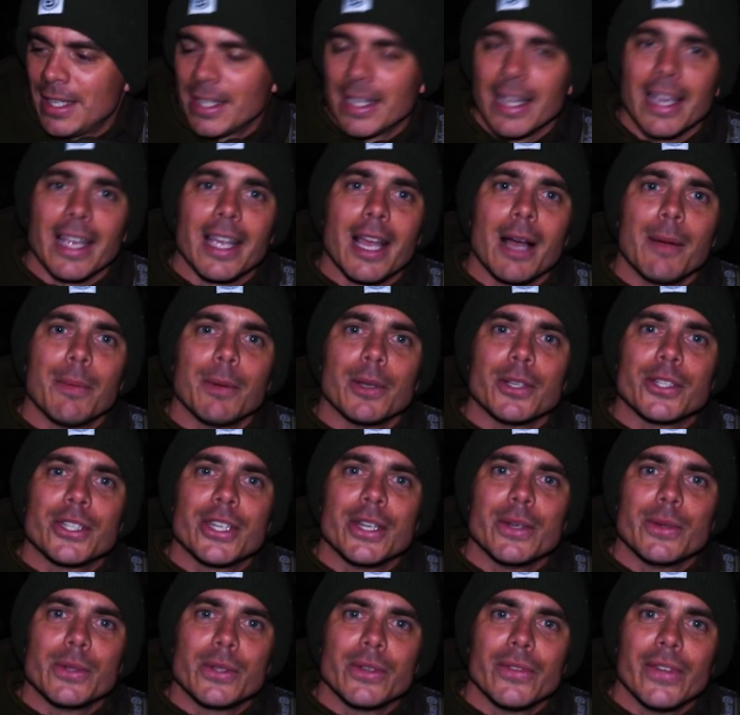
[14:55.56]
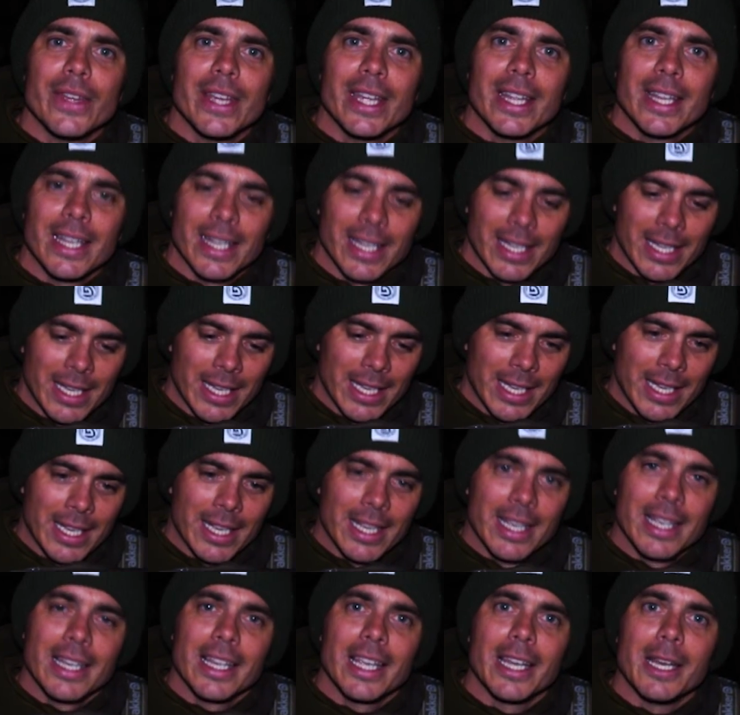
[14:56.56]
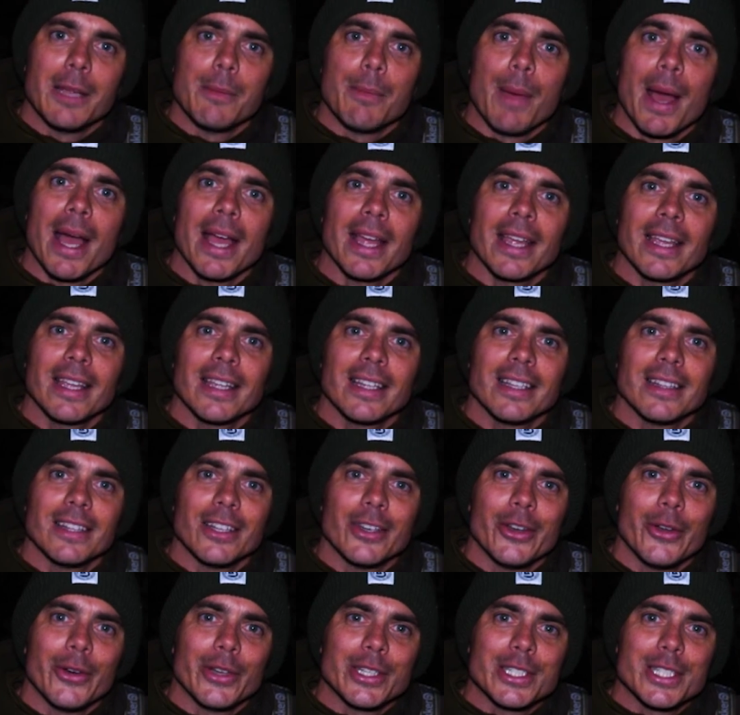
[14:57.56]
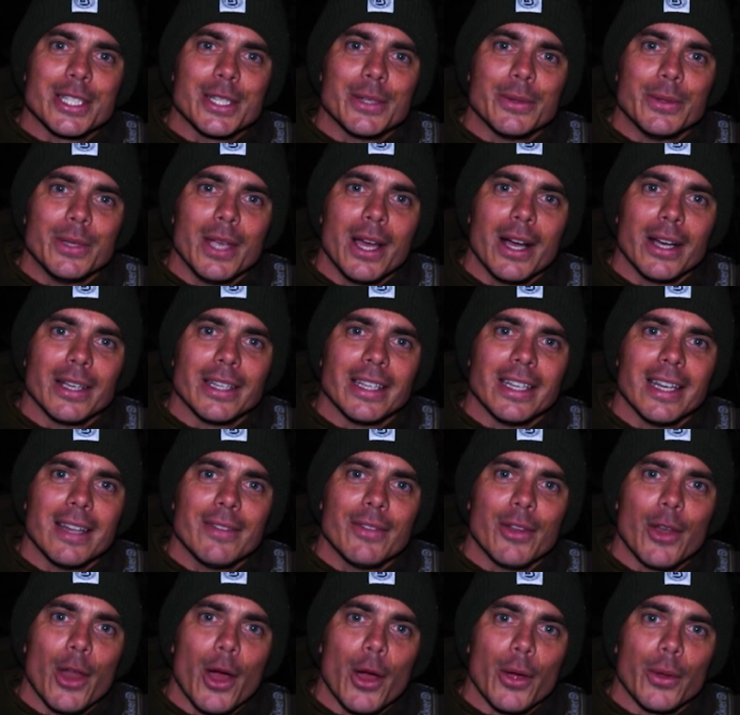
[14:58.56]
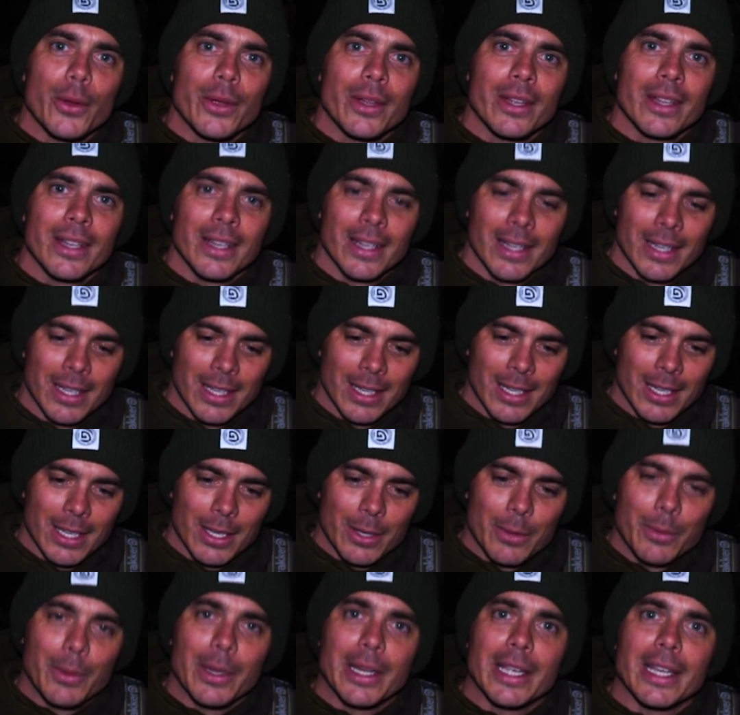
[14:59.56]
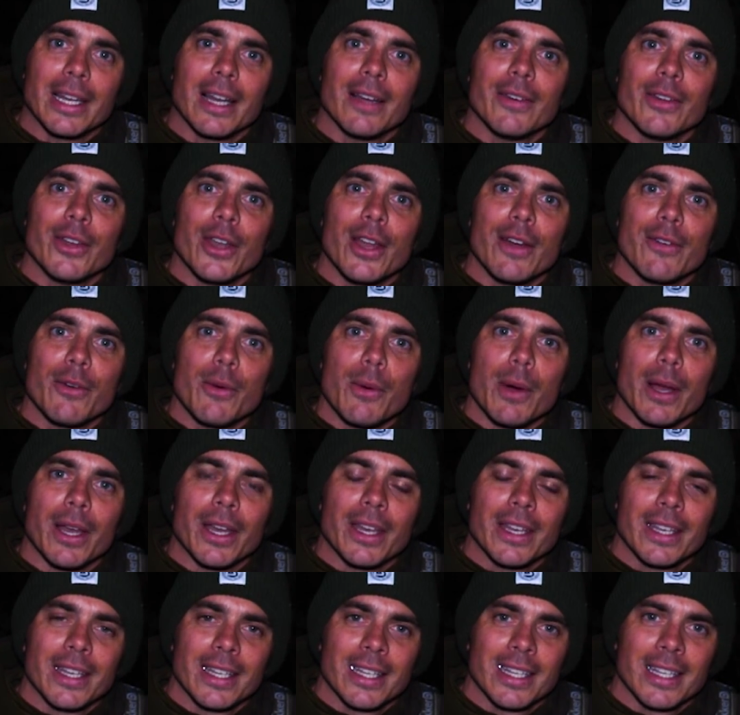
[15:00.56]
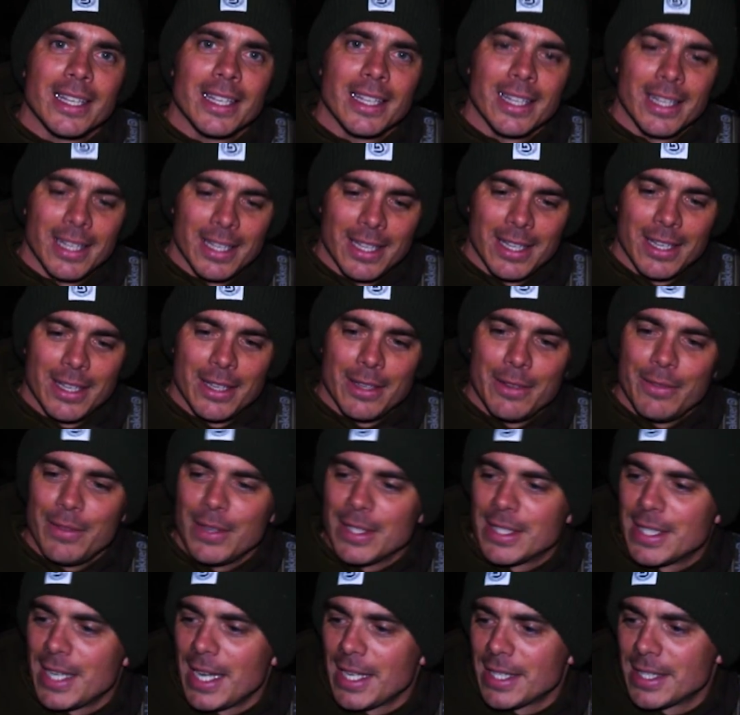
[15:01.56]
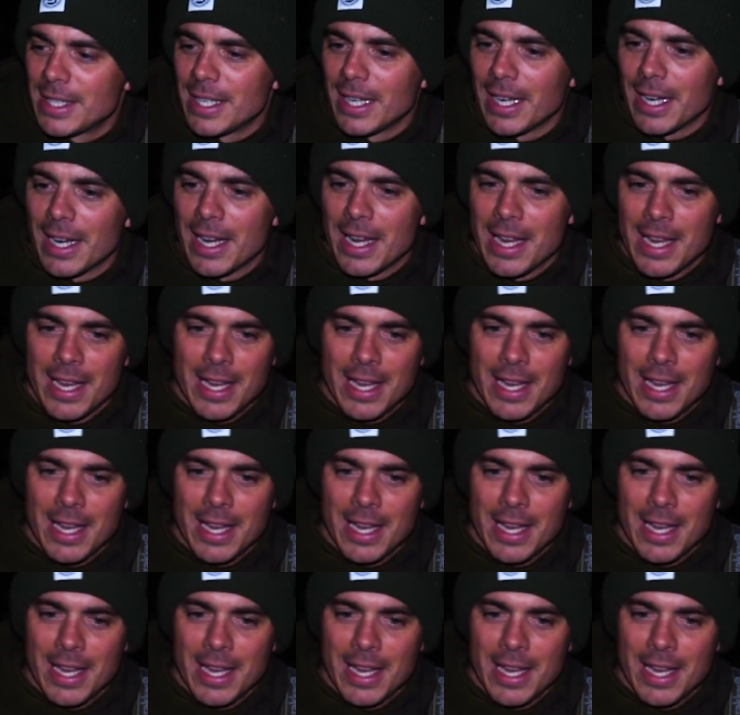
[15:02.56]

Get a couple of stills of it, get it back, and the night's still young, you never know. We could have another one. Fantastic.